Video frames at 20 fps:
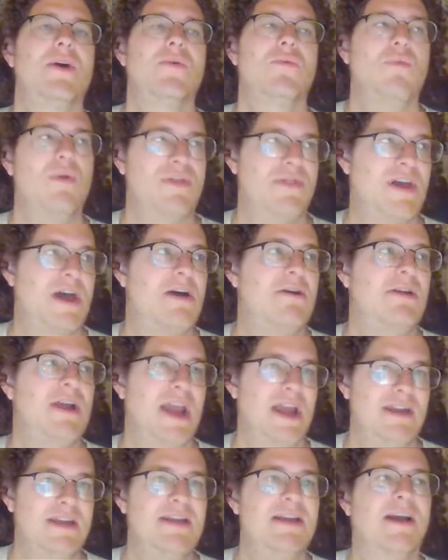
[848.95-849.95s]
without
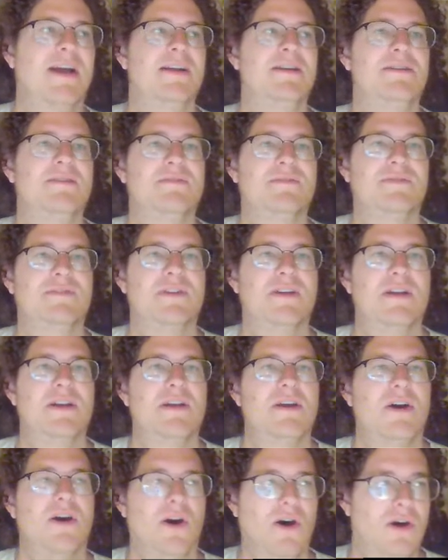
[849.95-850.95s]
any kind of
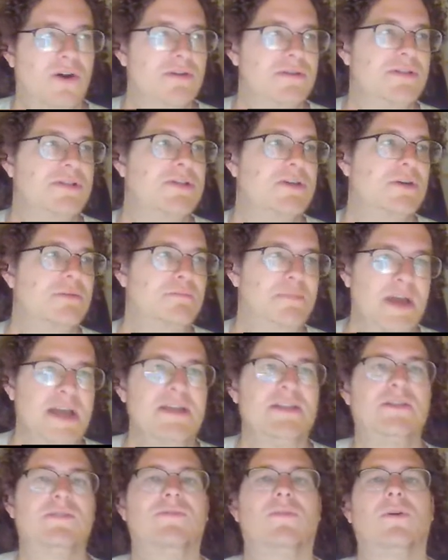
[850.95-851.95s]
alts or
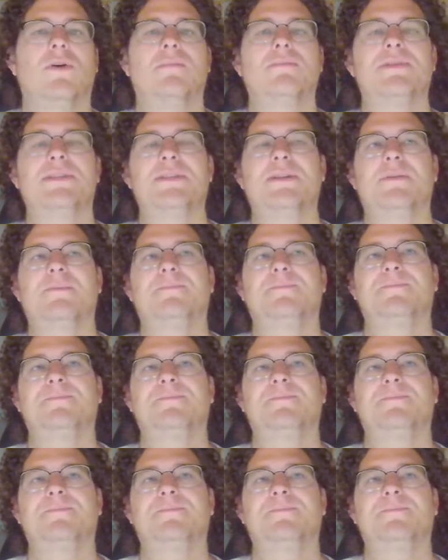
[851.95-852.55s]
base forms.